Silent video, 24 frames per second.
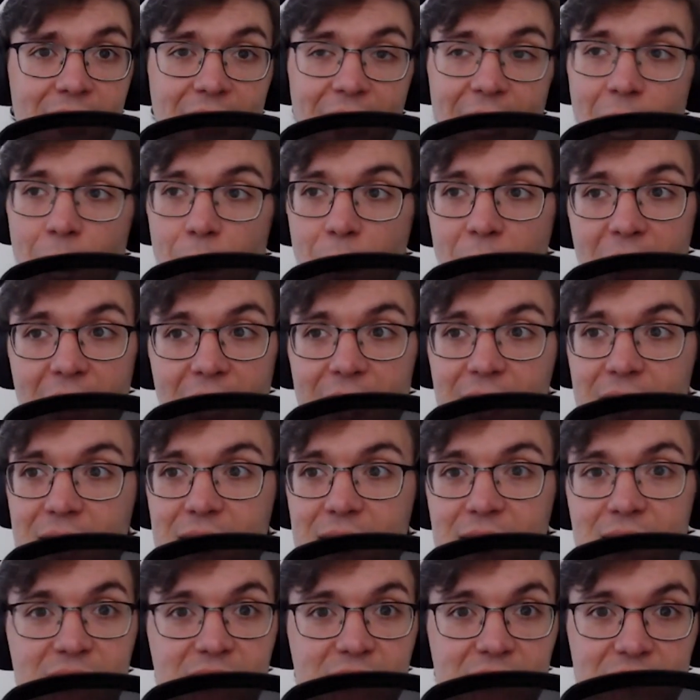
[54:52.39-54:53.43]
And
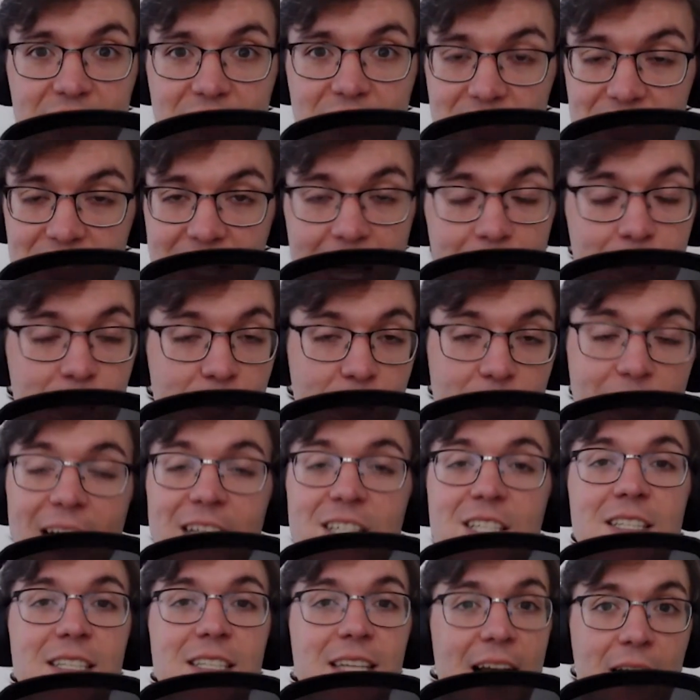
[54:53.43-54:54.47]
then just came
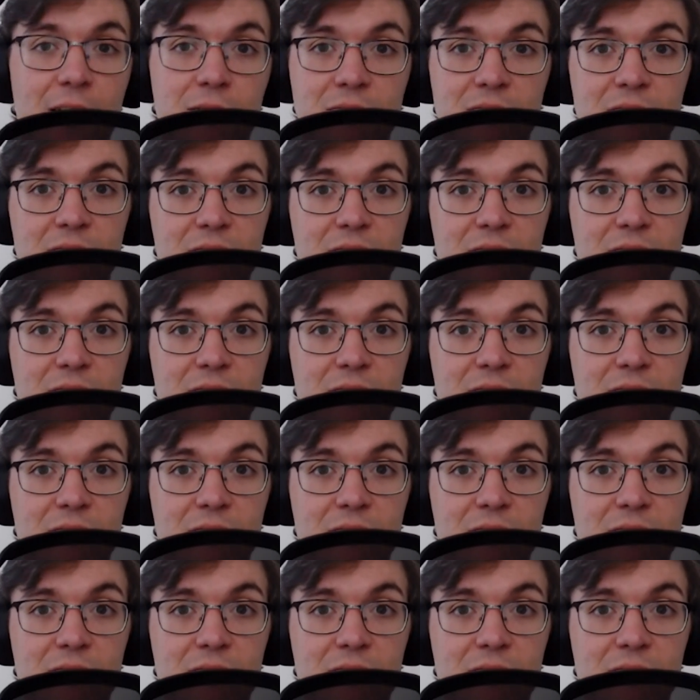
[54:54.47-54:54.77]
crashing down.